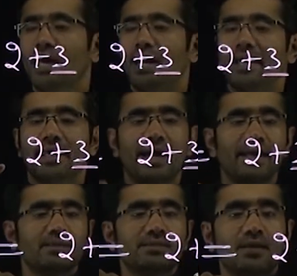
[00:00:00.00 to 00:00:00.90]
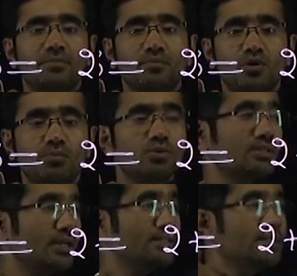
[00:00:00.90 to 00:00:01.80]
I can add the same number on both
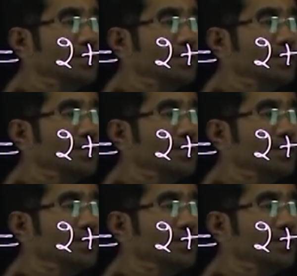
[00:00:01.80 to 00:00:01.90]
sides.